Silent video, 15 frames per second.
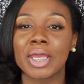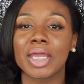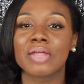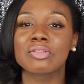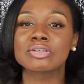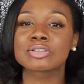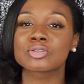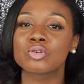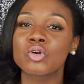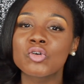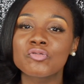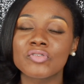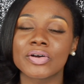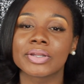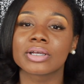And the
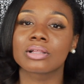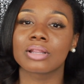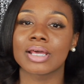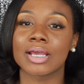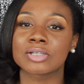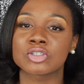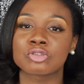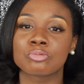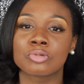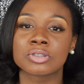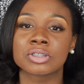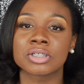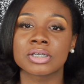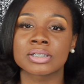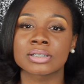school-funded classroom
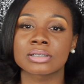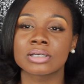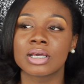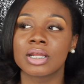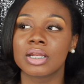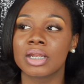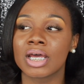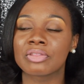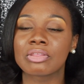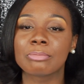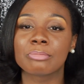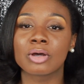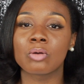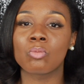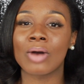was just
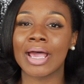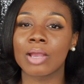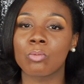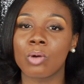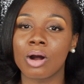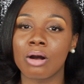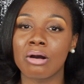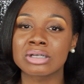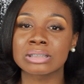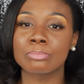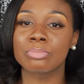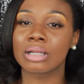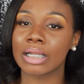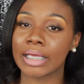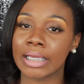nothing but white walls,
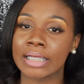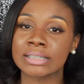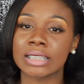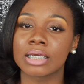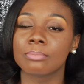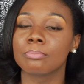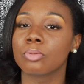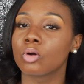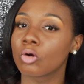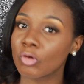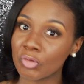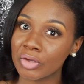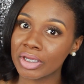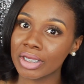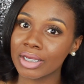bland and
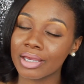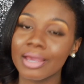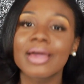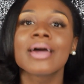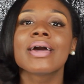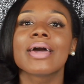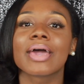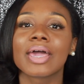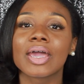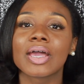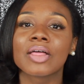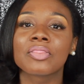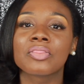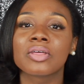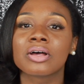boring.
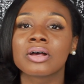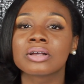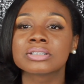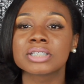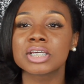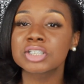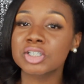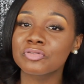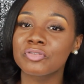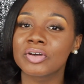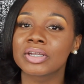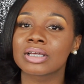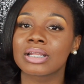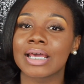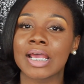And the
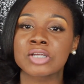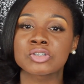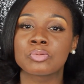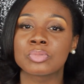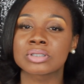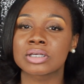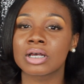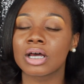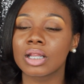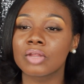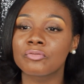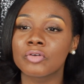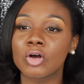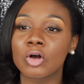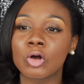teacher-funded classroom was
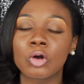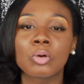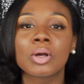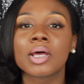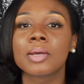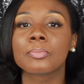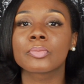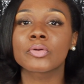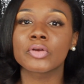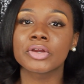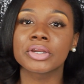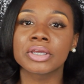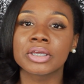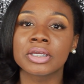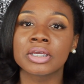colorful,
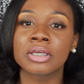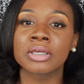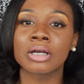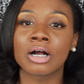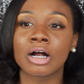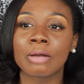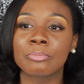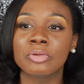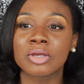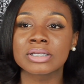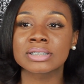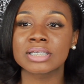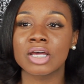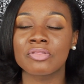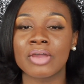pretty. You
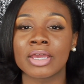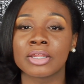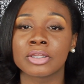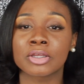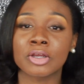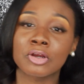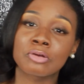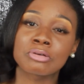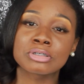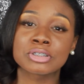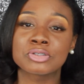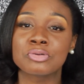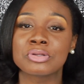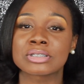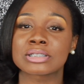could tell that it encouraged
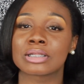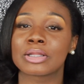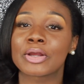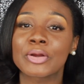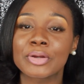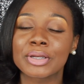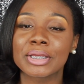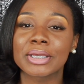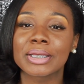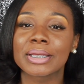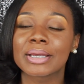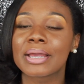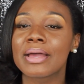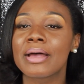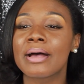students
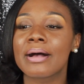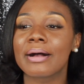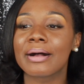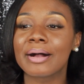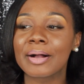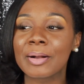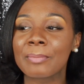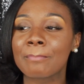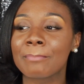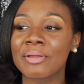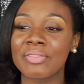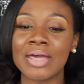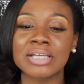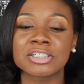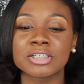learning.
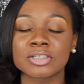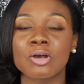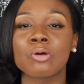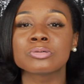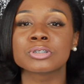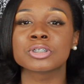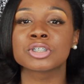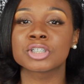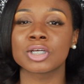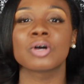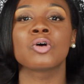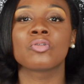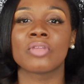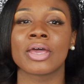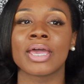But that just goes to
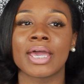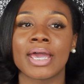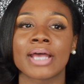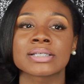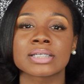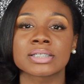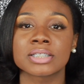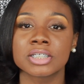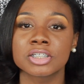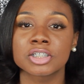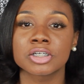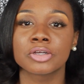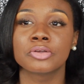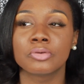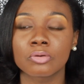show that as a
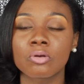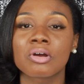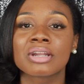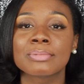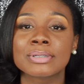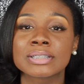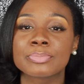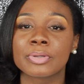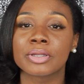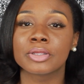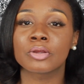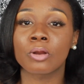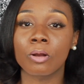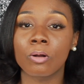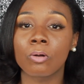teacher, you're going to be
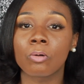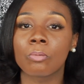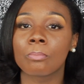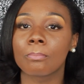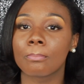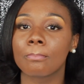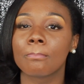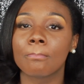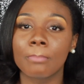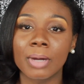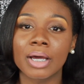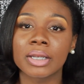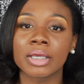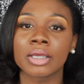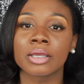spending your own
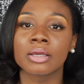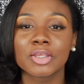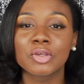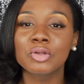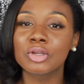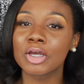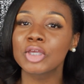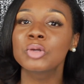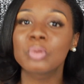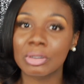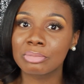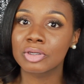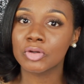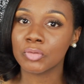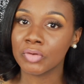money. You know you
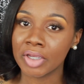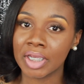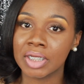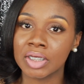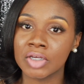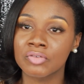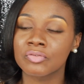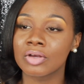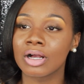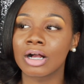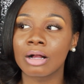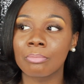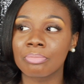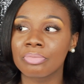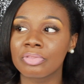want to be creative.
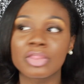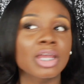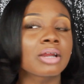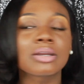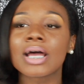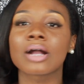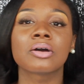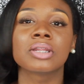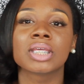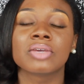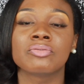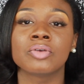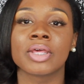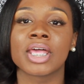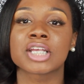They're not going to
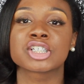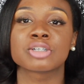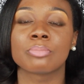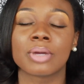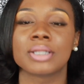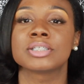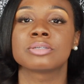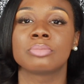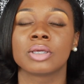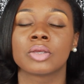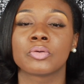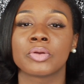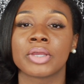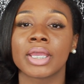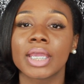give you extra money to be
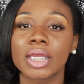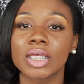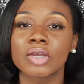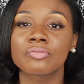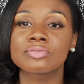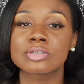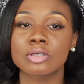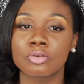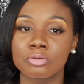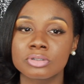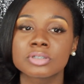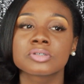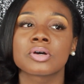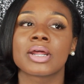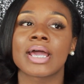creative, so you're
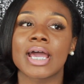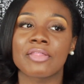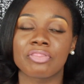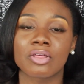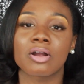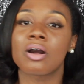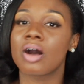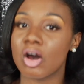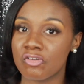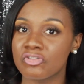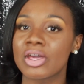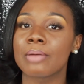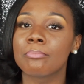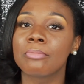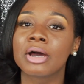just going to have to cough
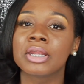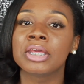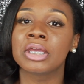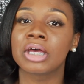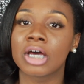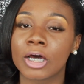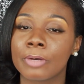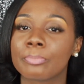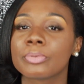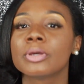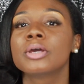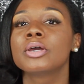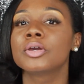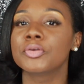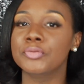that money
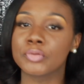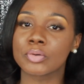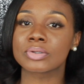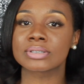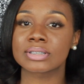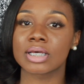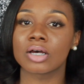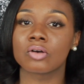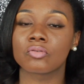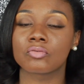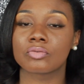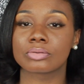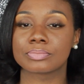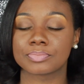up yourself.